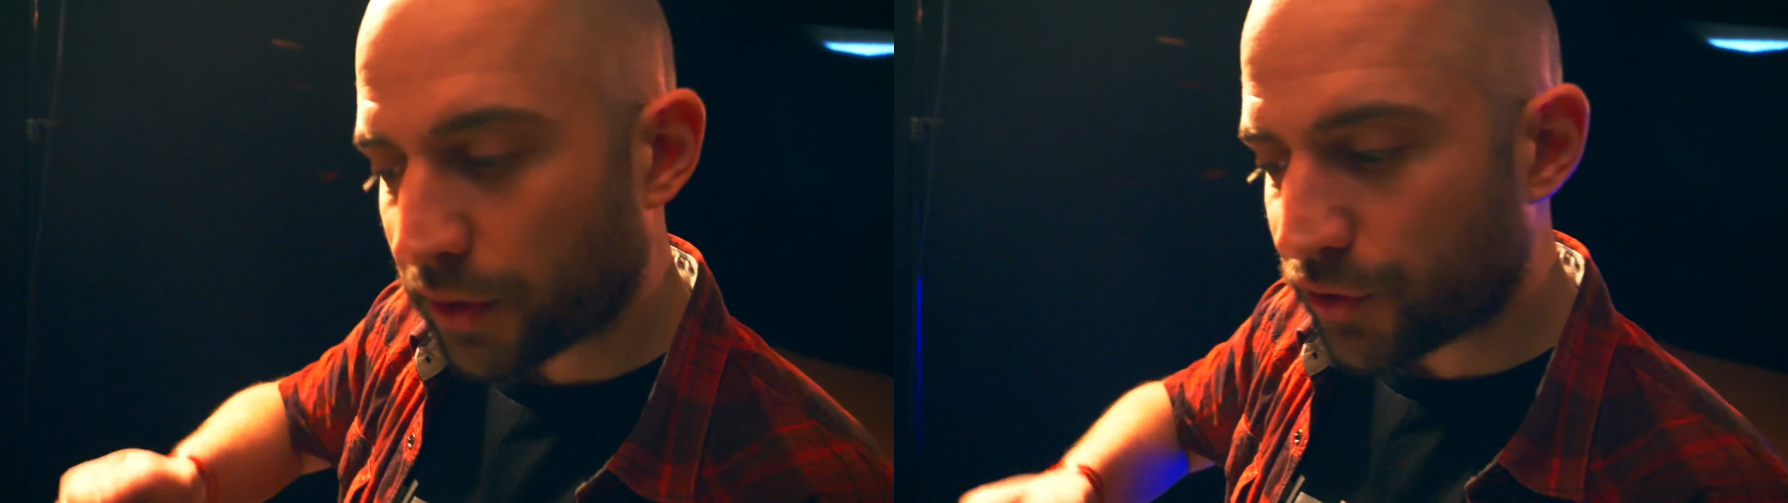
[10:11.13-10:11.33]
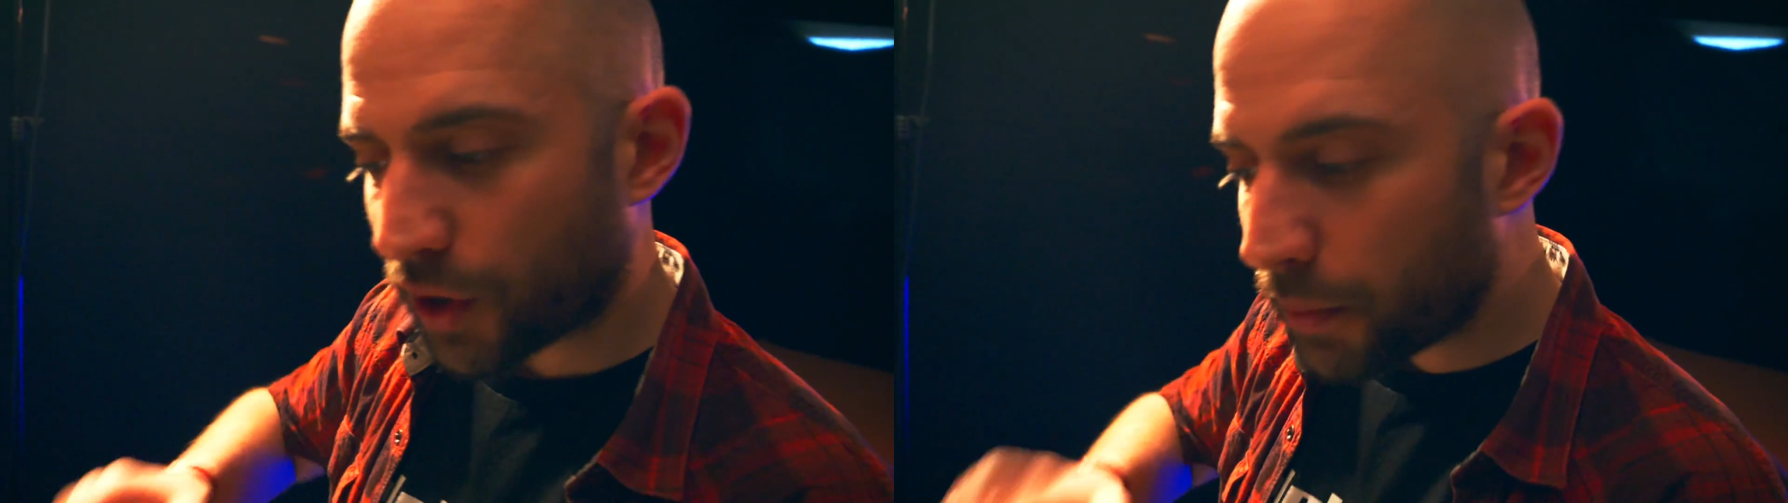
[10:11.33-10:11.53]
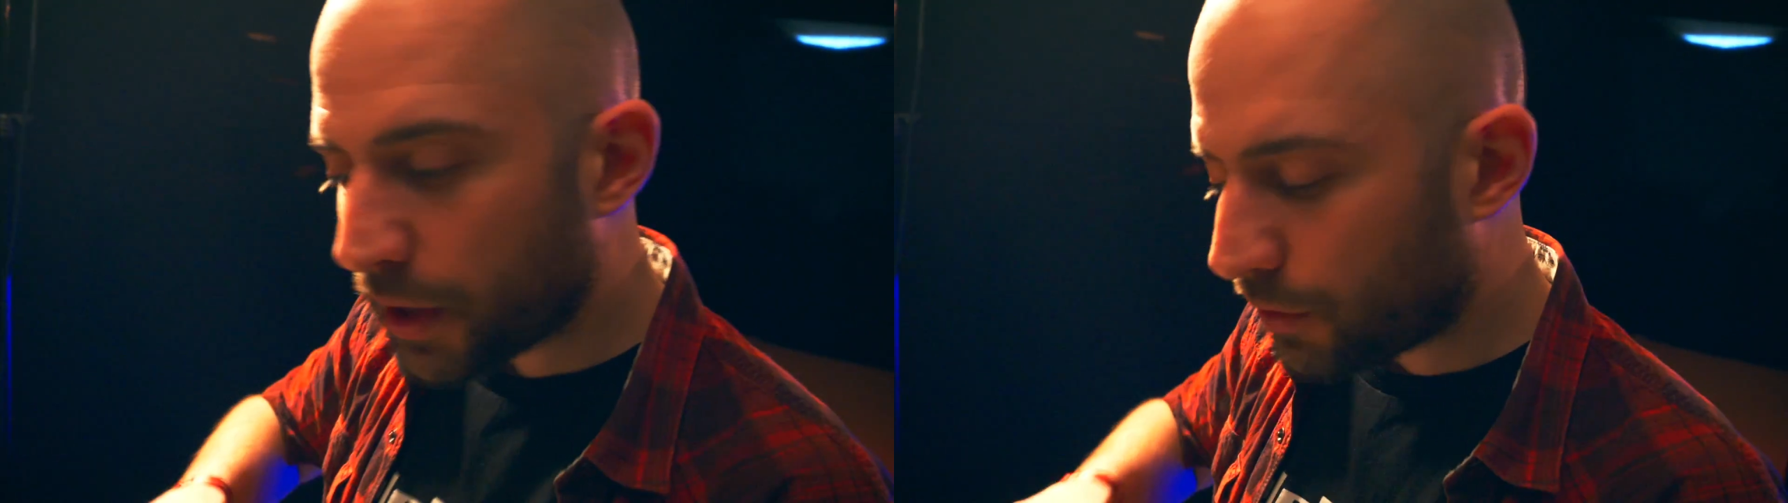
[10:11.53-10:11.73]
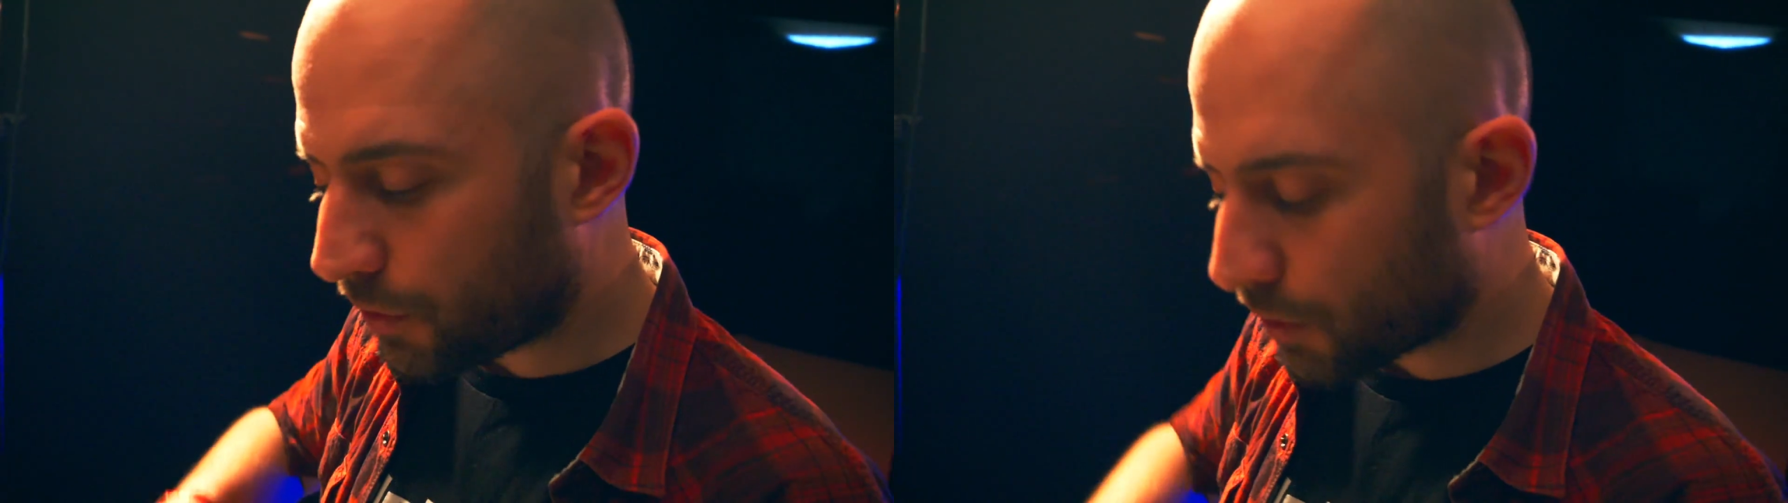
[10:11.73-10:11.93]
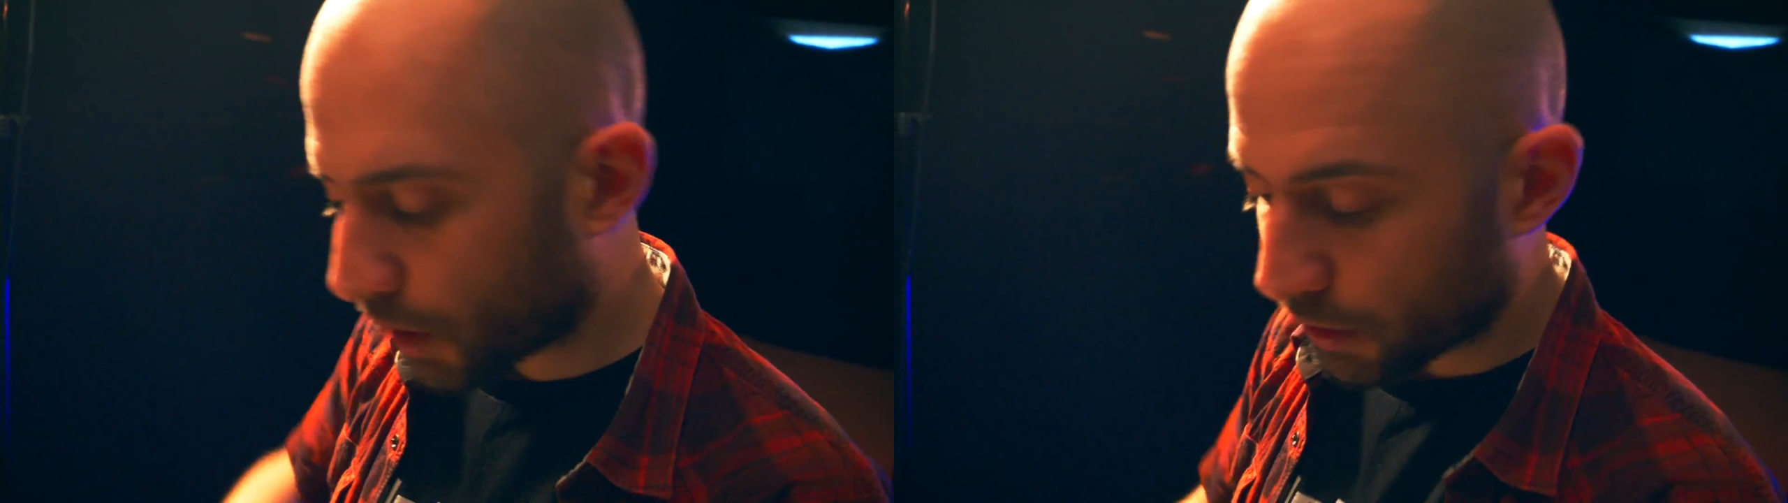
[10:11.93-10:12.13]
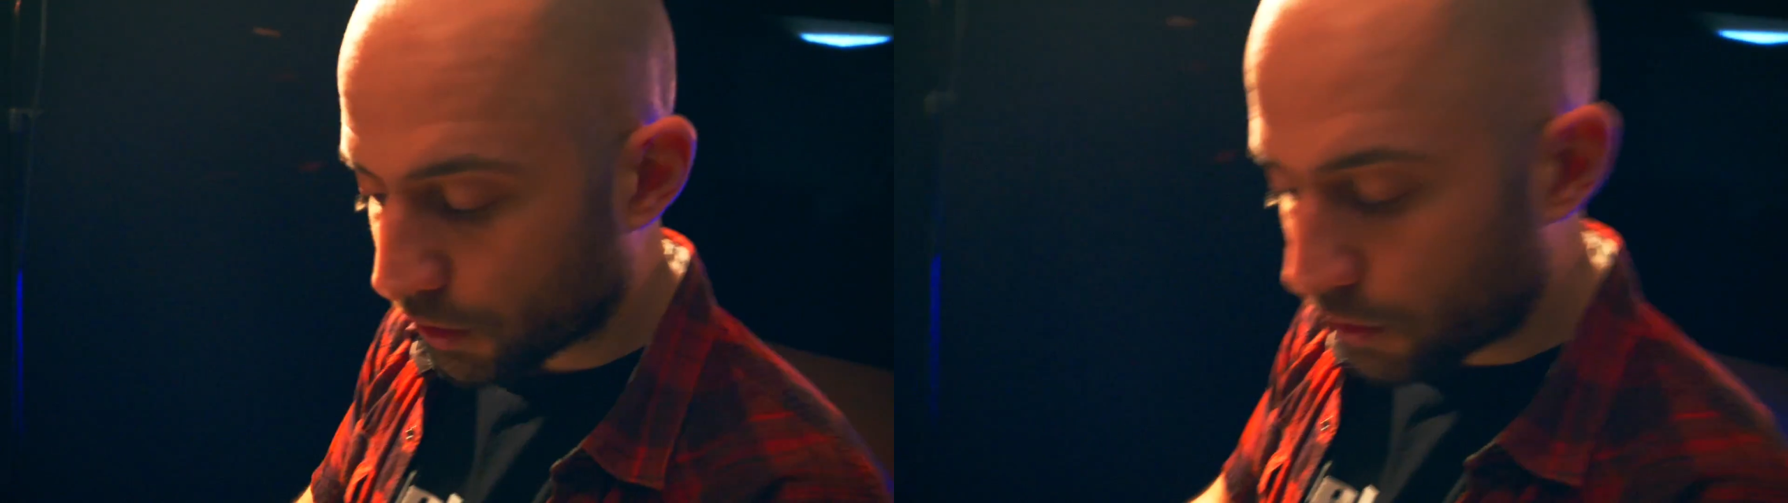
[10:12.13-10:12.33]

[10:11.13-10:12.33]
drum hits and then